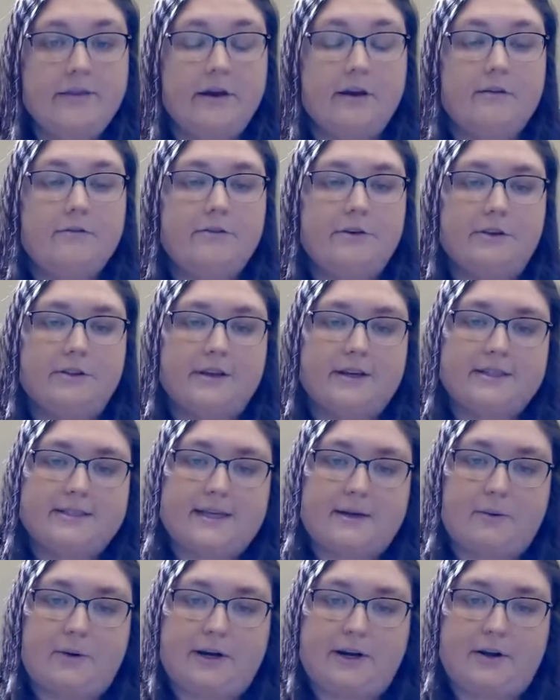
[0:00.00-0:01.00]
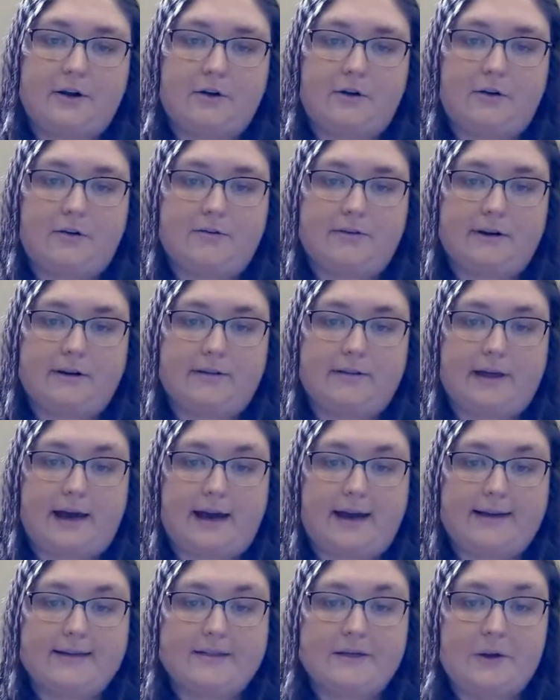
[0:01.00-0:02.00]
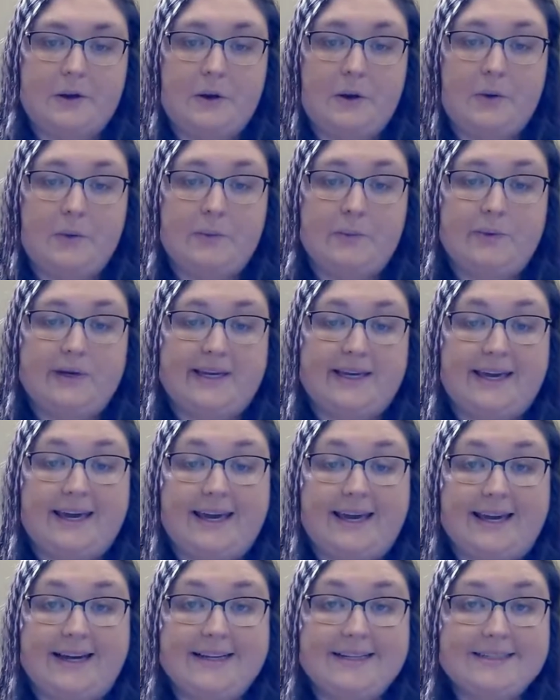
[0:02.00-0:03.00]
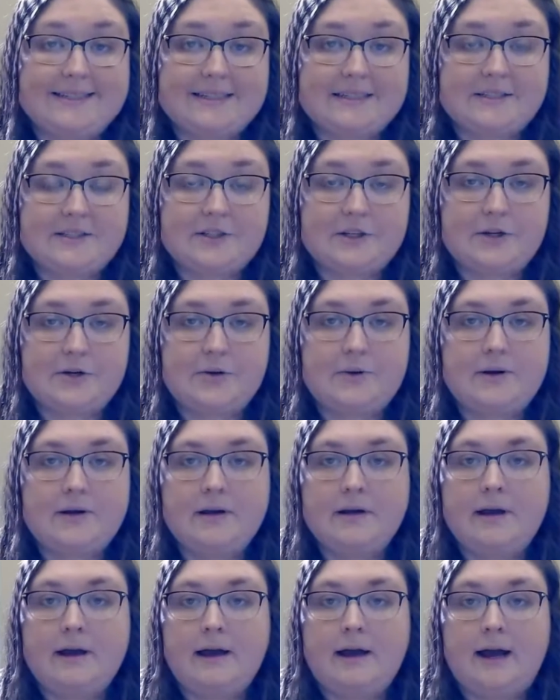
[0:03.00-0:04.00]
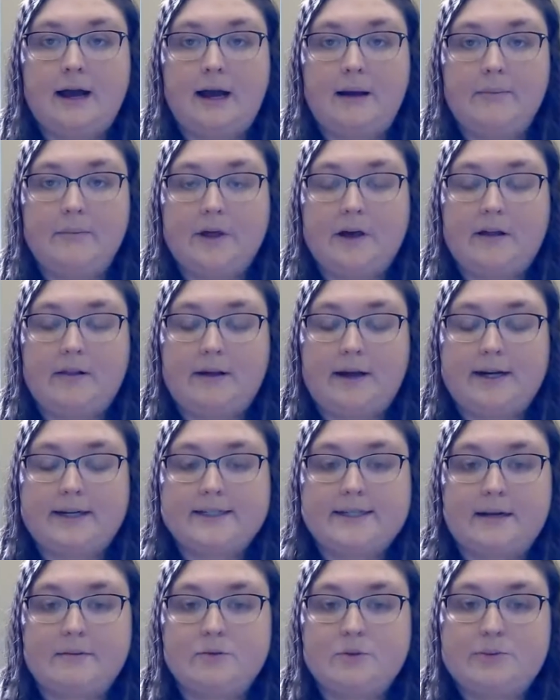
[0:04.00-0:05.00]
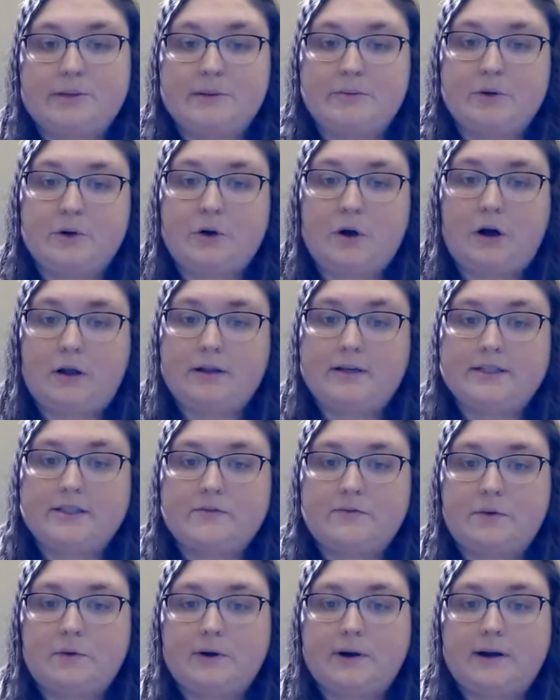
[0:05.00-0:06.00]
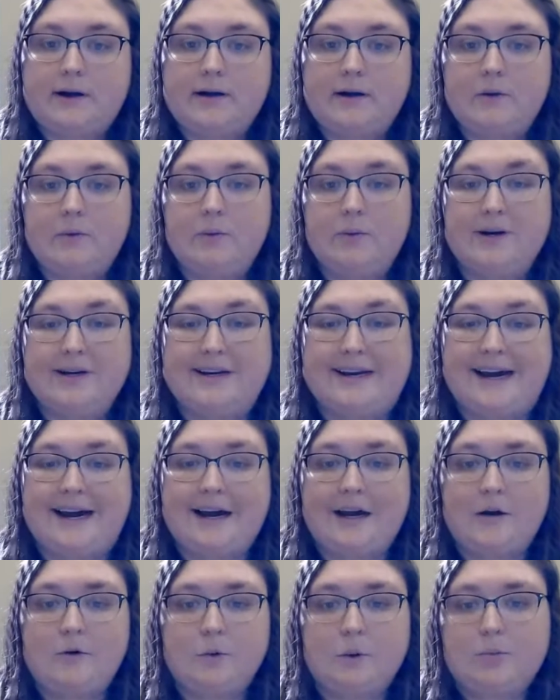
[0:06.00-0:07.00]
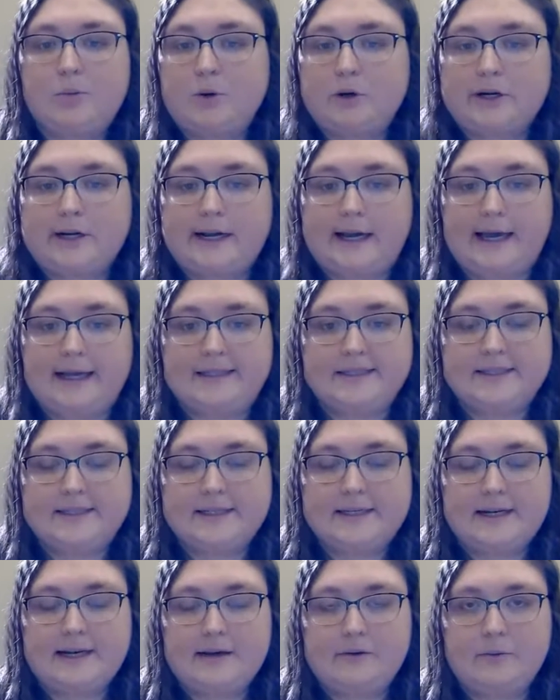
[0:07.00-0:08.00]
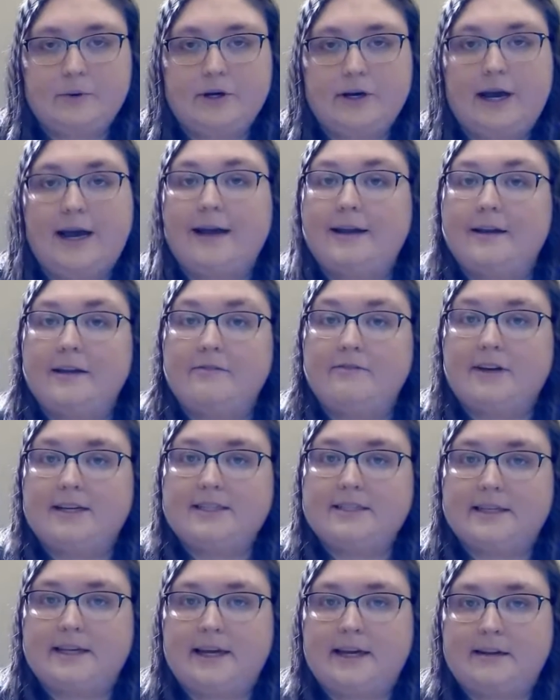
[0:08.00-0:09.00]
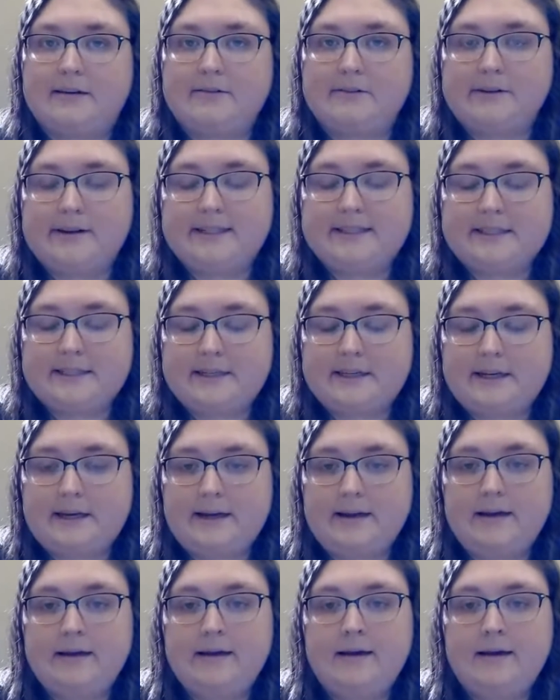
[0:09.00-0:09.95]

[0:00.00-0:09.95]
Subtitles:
There are a few things I want to go over that we can't do. A lot of times people call us for. We're not a reporting entity and we're not an investigative entity.